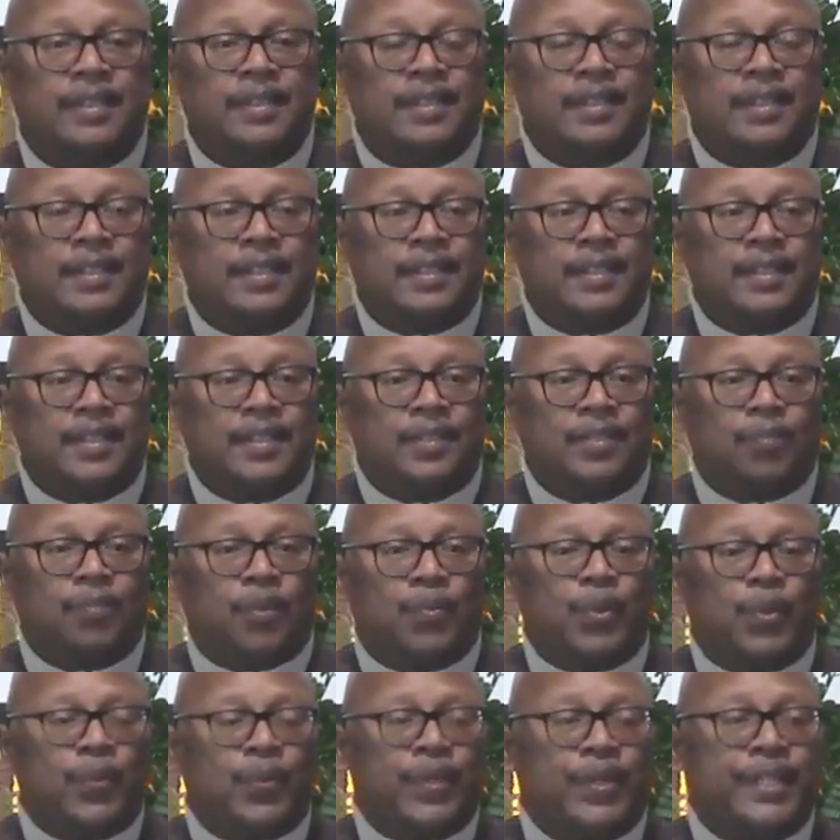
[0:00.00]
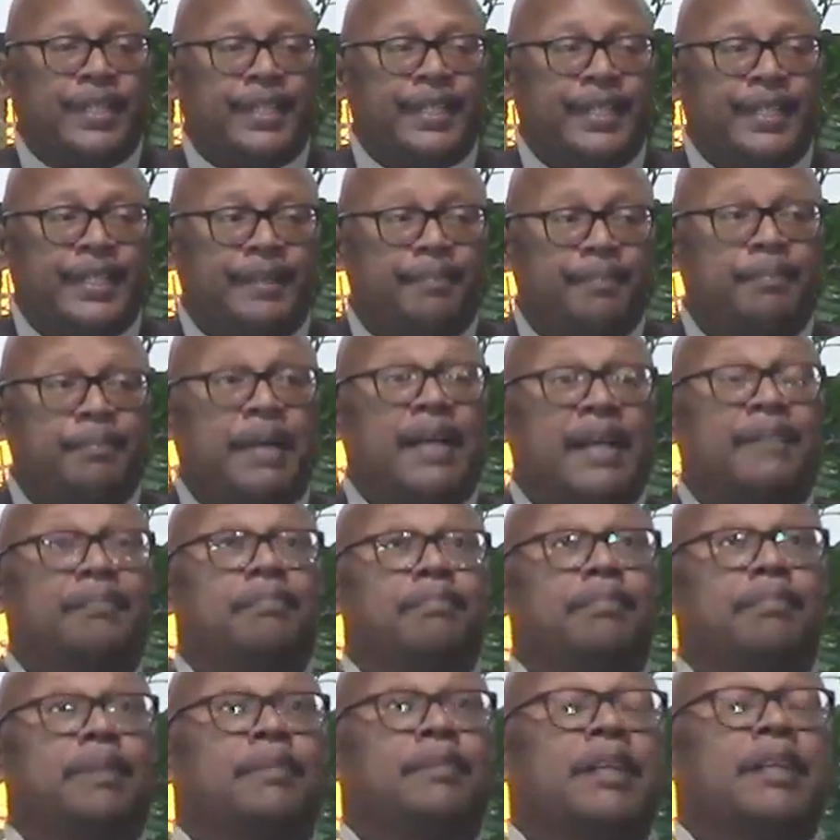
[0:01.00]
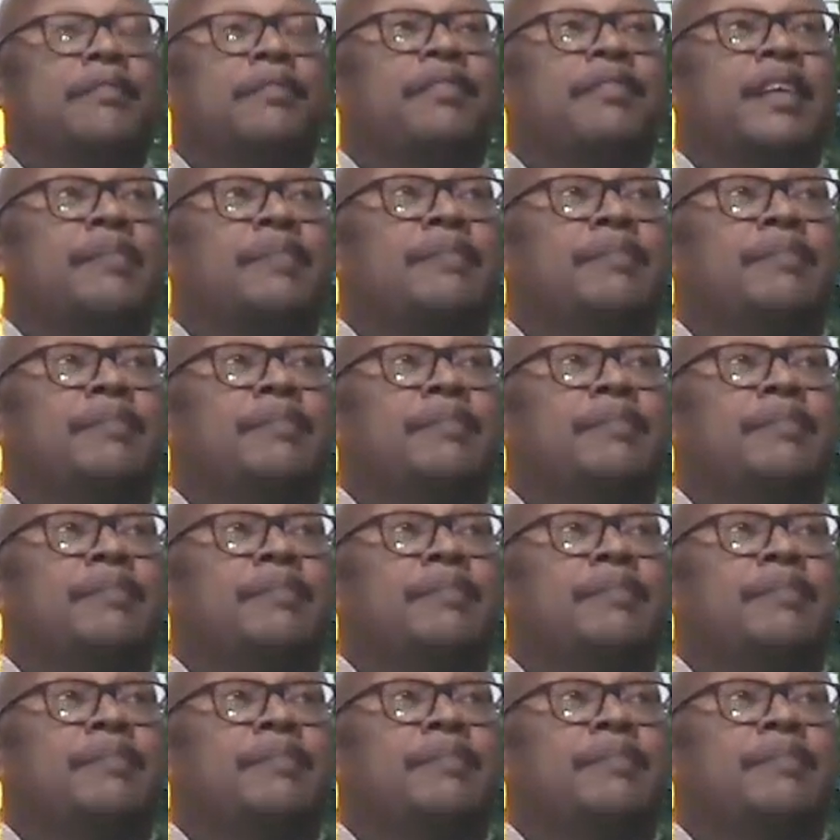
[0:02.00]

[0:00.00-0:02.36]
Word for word: Yeah. When we read it, matter of fact,